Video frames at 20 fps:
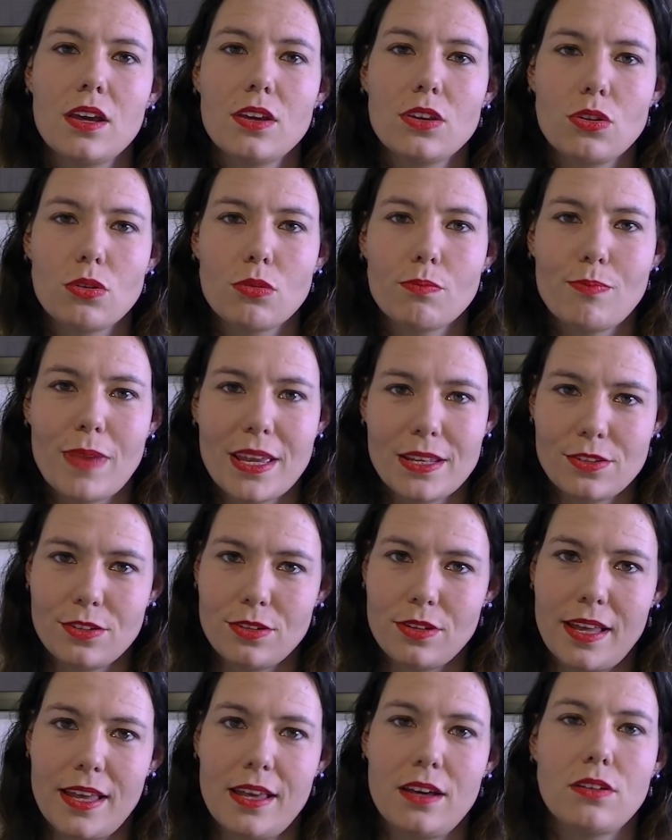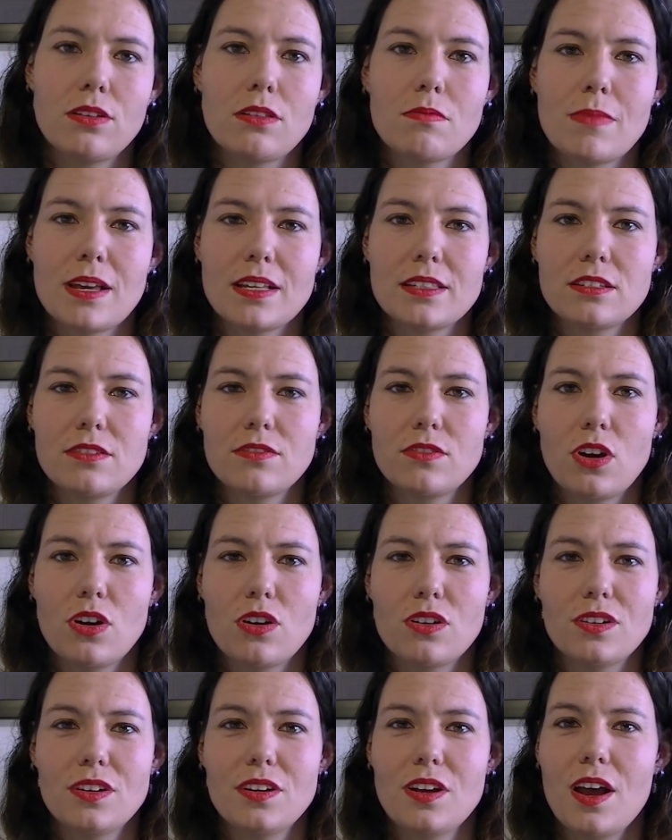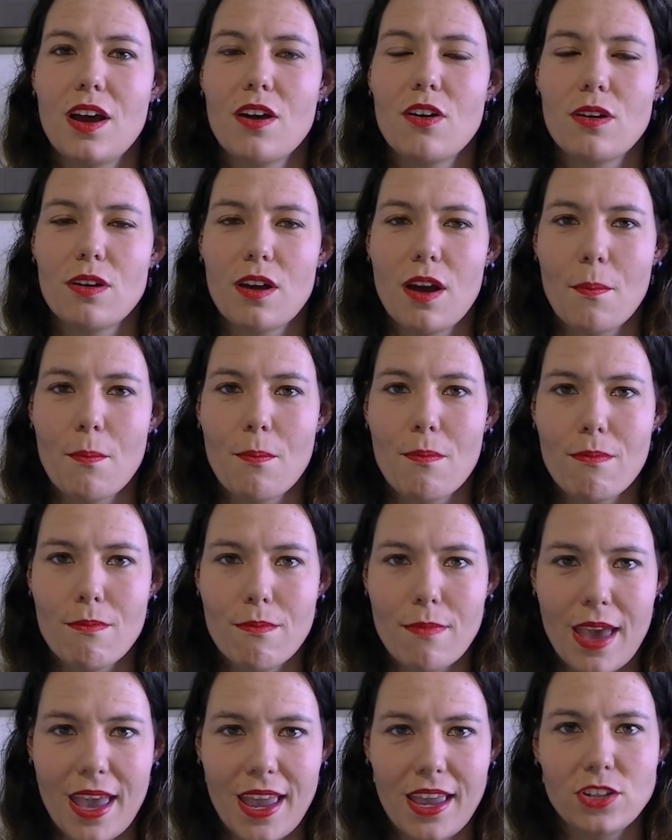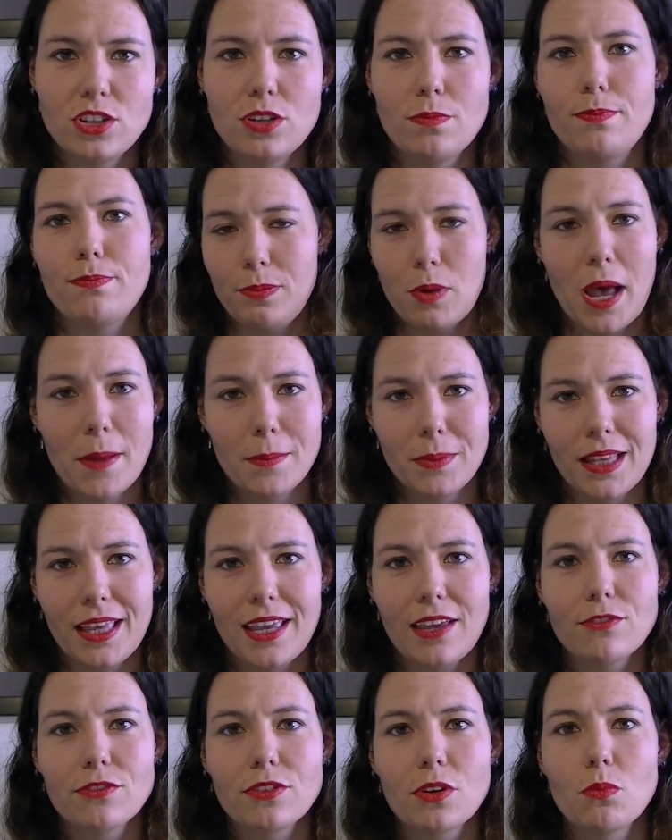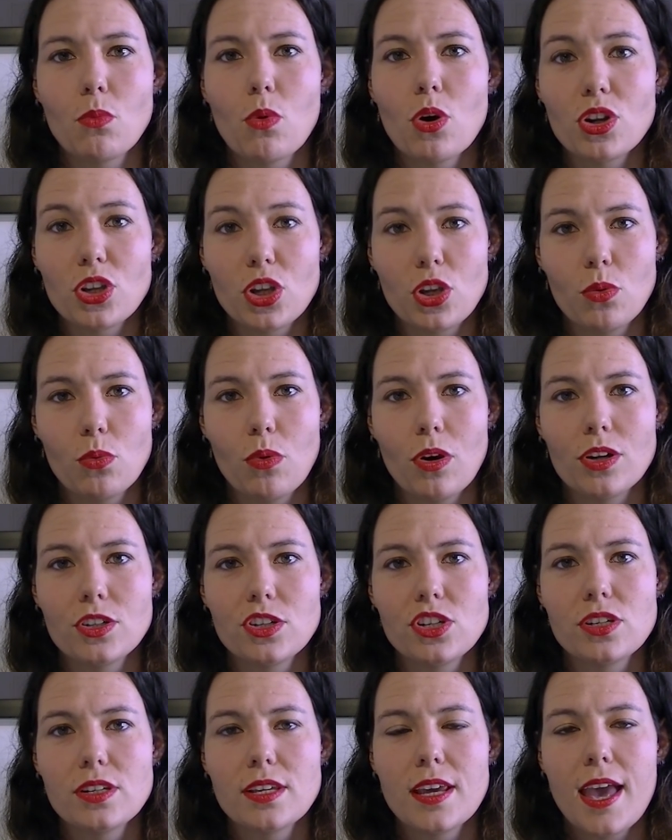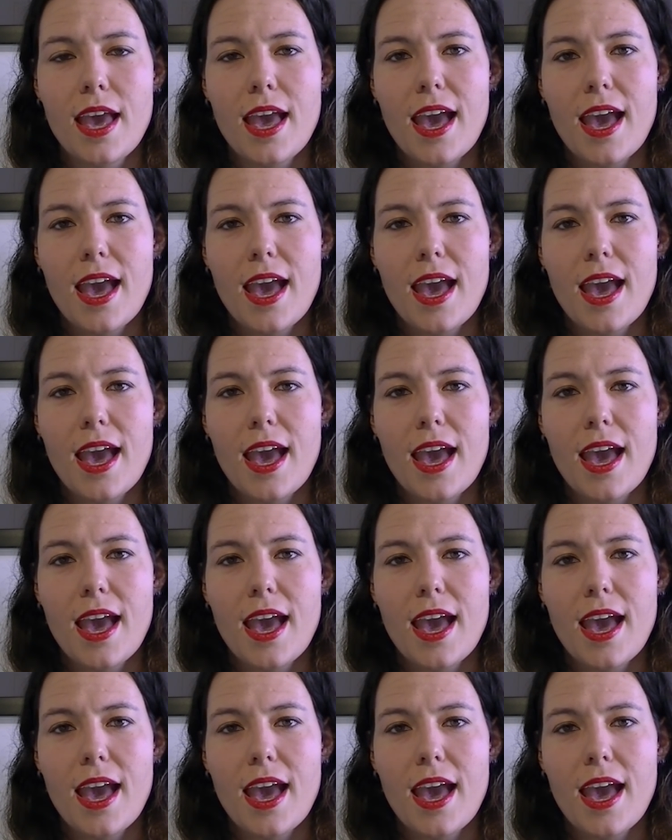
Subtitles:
Your mental health must have got a major pummeling from what you watched,